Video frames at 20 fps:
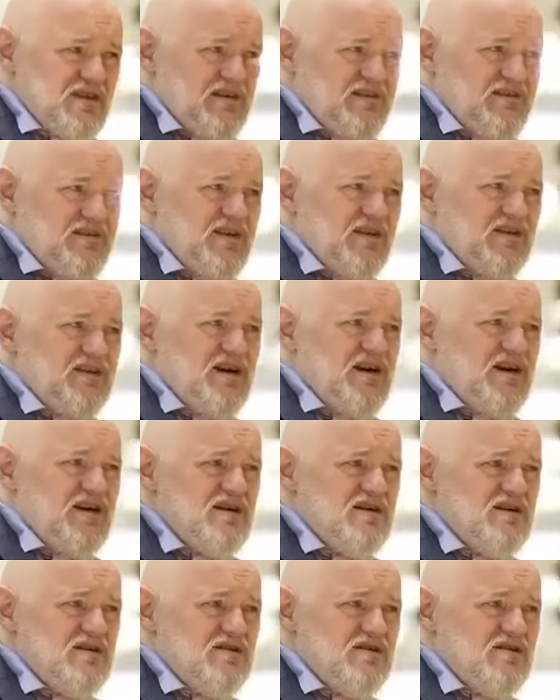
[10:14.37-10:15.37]

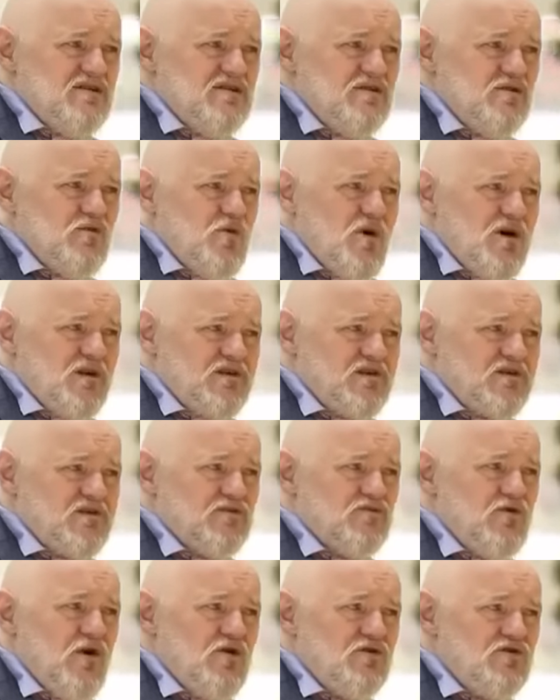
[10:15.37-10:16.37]
Syria
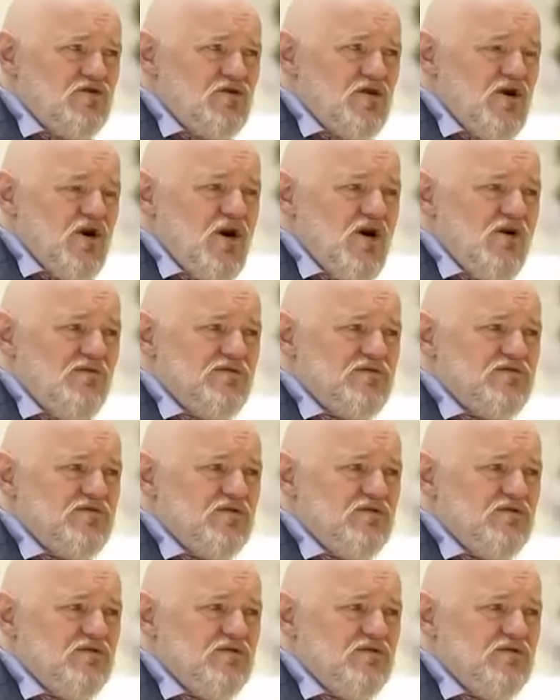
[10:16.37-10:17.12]
was one of